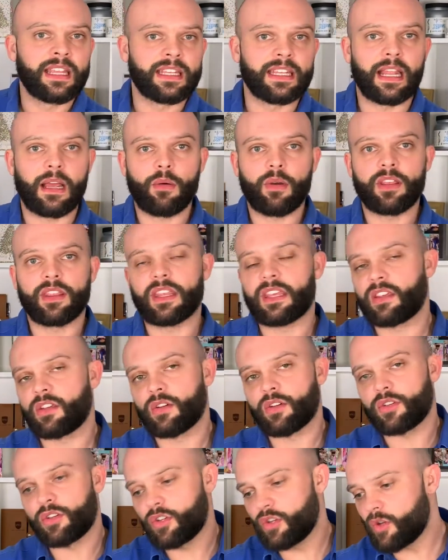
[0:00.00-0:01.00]
Now I think
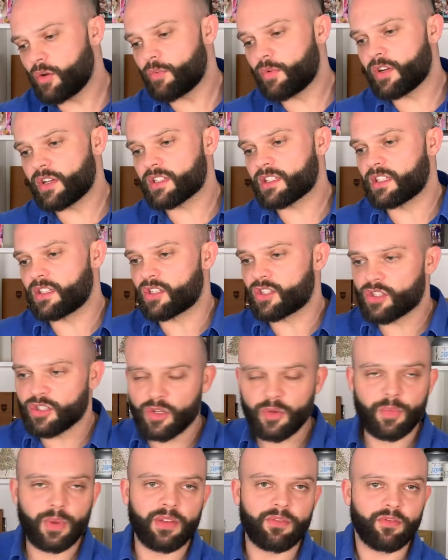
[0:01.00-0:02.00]
you're humorous and
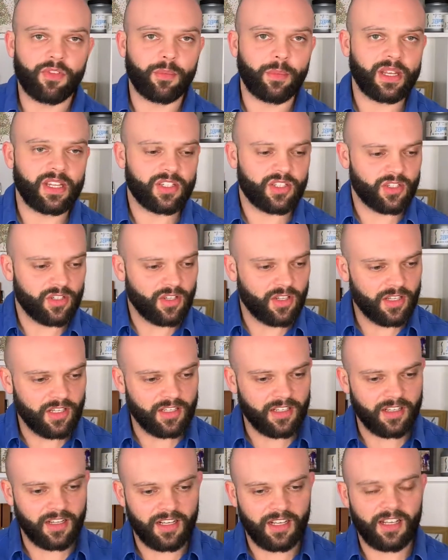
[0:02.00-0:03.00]
super informational,
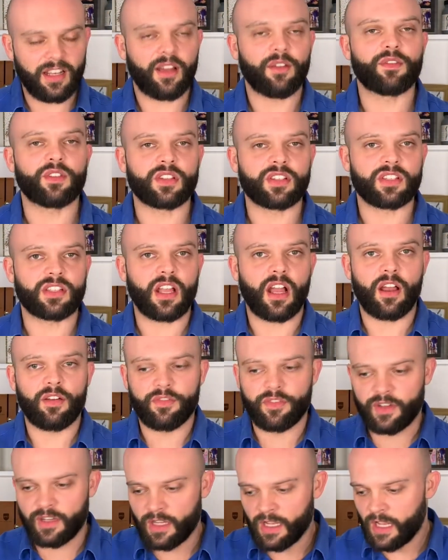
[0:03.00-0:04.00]
and I love your
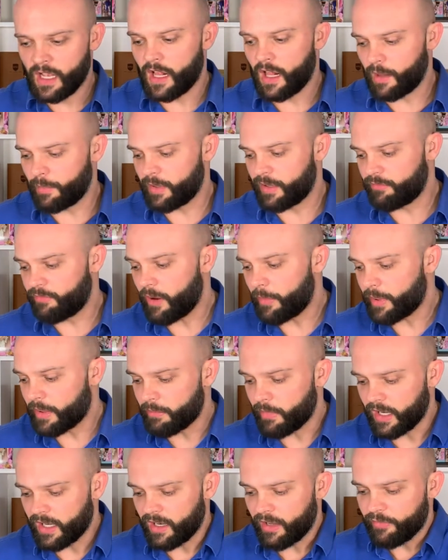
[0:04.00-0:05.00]
stuff, and I'll be rubbing
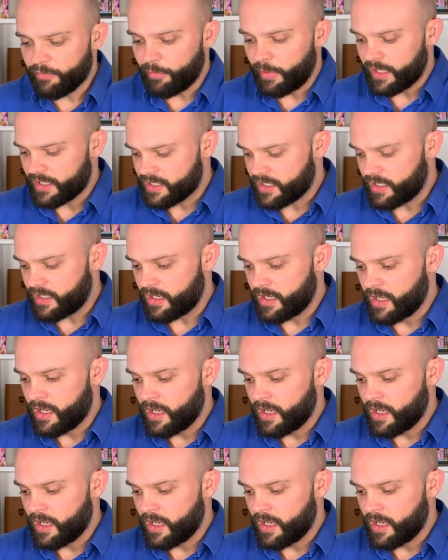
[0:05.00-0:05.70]
my love button.